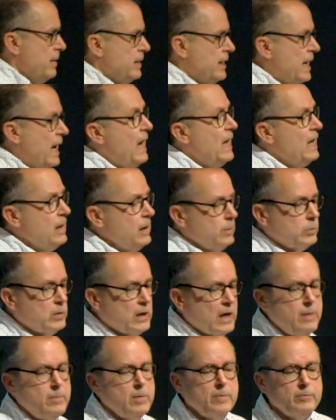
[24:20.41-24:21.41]
Caleb
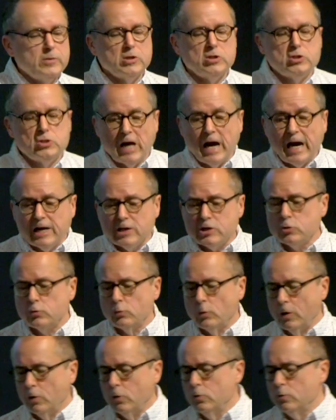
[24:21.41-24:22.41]
came up to
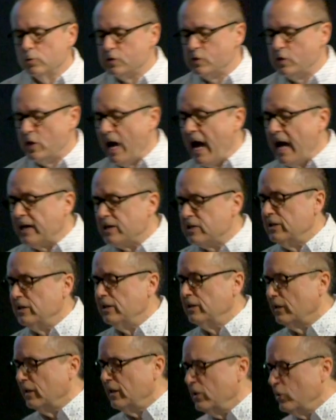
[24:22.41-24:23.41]
Joshua, who was the
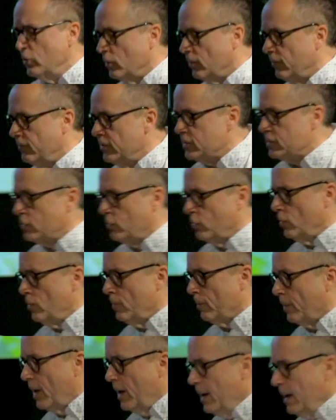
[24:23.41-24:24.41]
acting leader of this
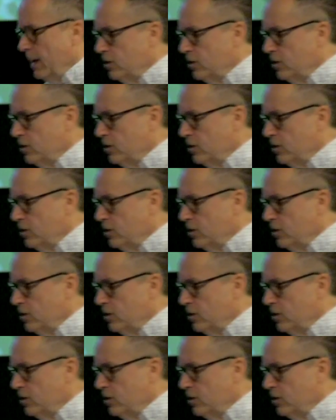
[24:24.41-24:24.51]
group.